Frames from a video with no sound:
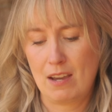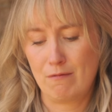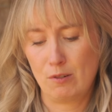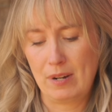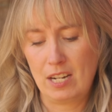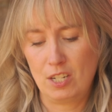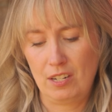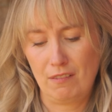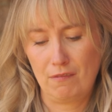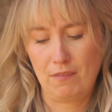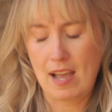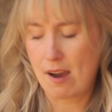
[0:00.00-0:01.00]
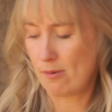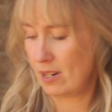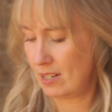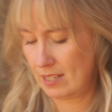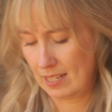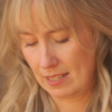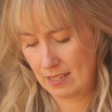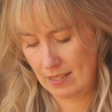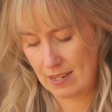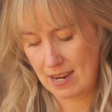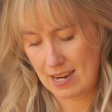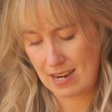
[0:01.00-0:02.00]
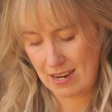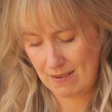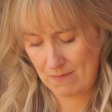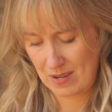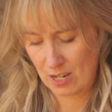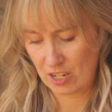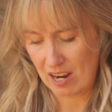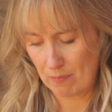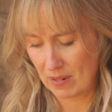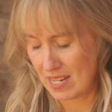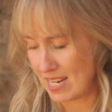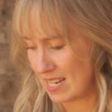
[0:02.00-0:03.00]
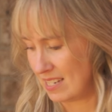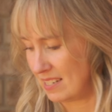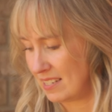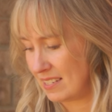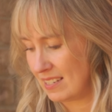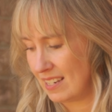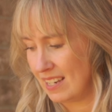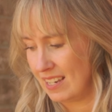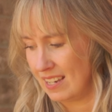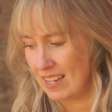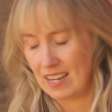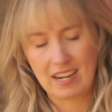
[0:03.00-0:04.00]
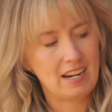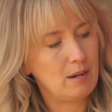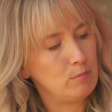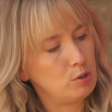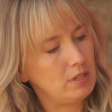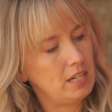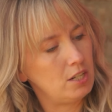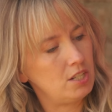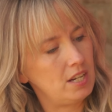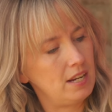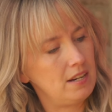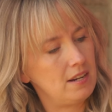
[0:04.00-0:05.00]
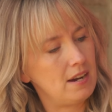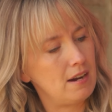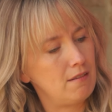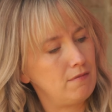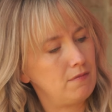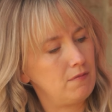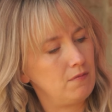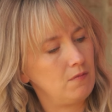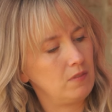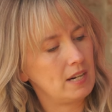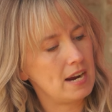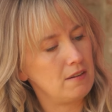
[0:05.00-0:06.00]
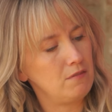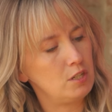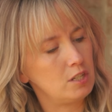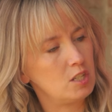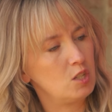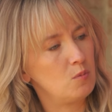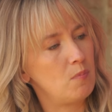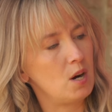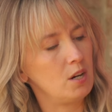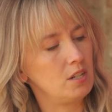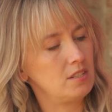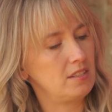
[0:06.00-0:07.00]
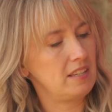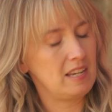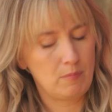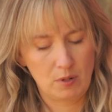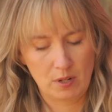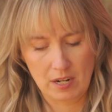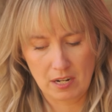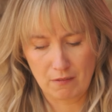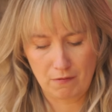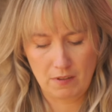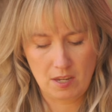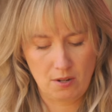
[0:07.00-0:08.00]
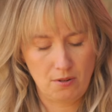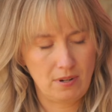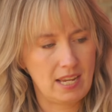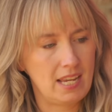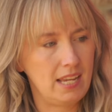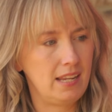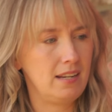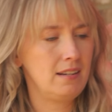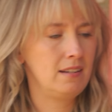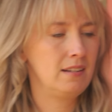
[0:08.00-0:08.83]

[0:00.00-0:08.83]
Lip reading: arranging flowers. It's a Japanese tradition of kind of just sparsely putting a few in